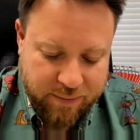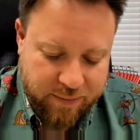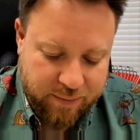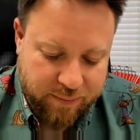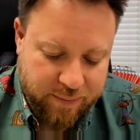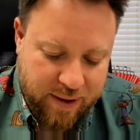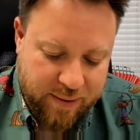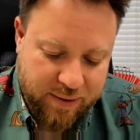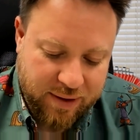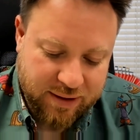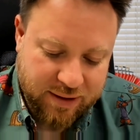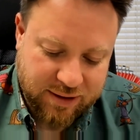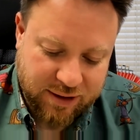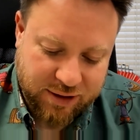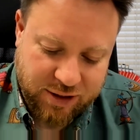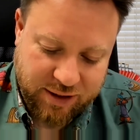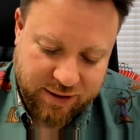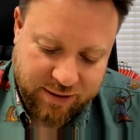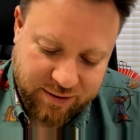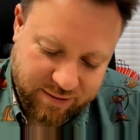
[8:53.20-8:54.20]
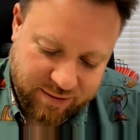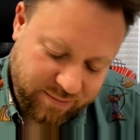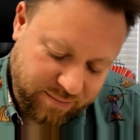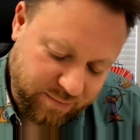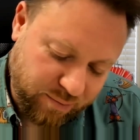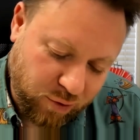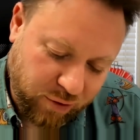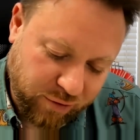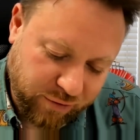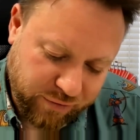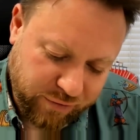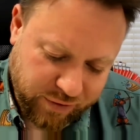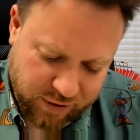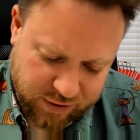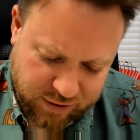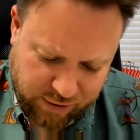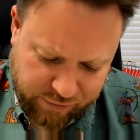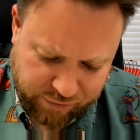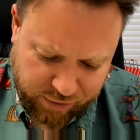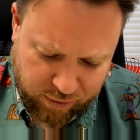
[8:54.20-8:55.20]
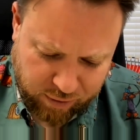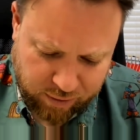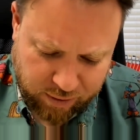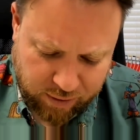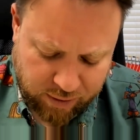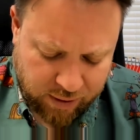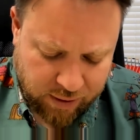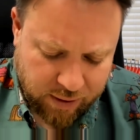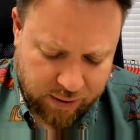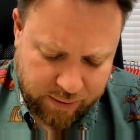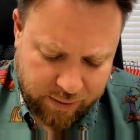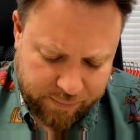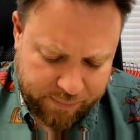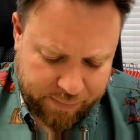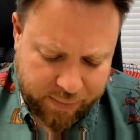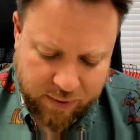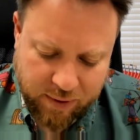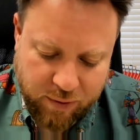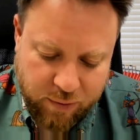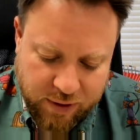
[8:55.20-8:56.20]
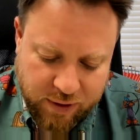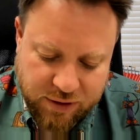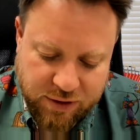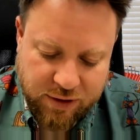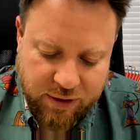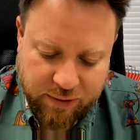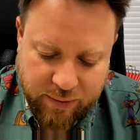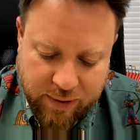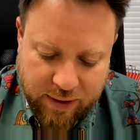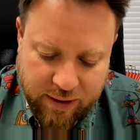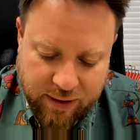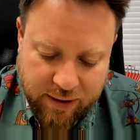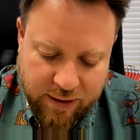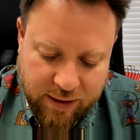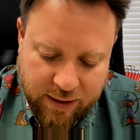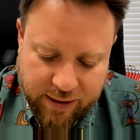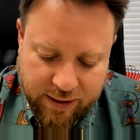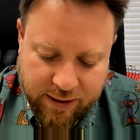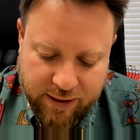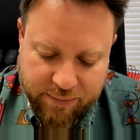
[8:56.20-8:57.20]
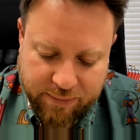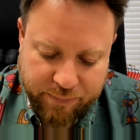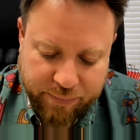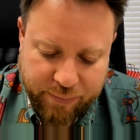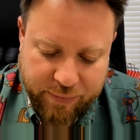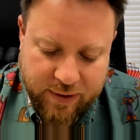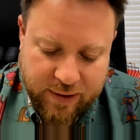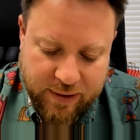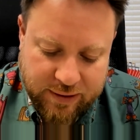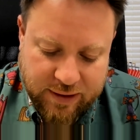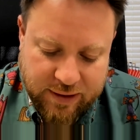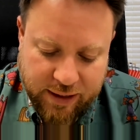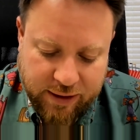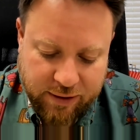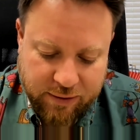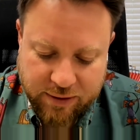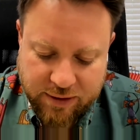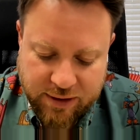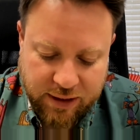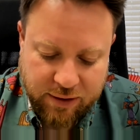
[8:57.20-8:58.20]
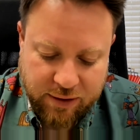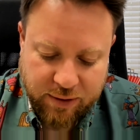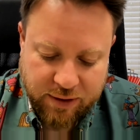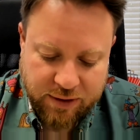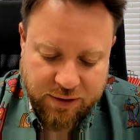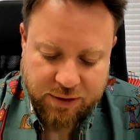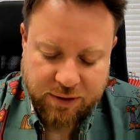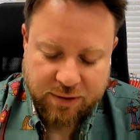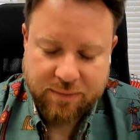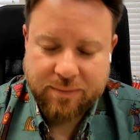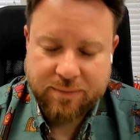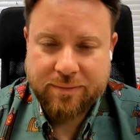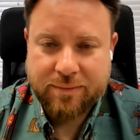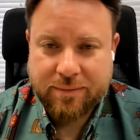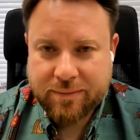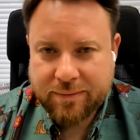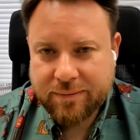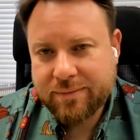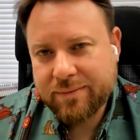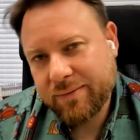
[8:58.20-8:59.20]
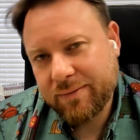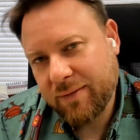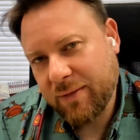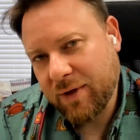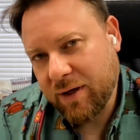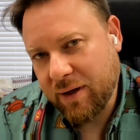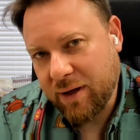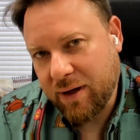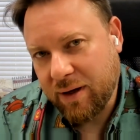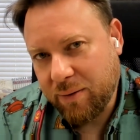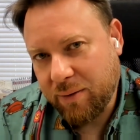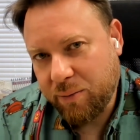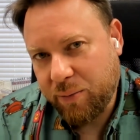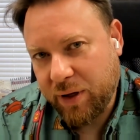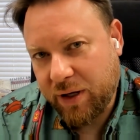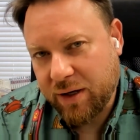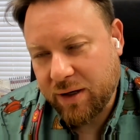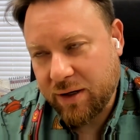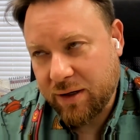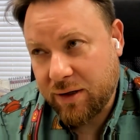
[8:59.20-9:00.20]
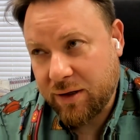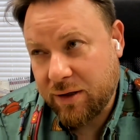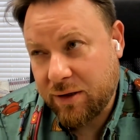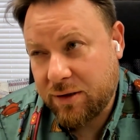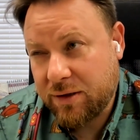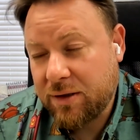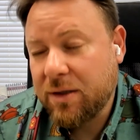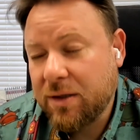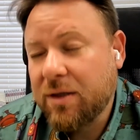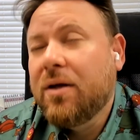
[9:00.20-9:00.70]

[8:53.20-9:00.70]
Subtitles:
maybe that's actually a more philosophical question really than like a design critique question, because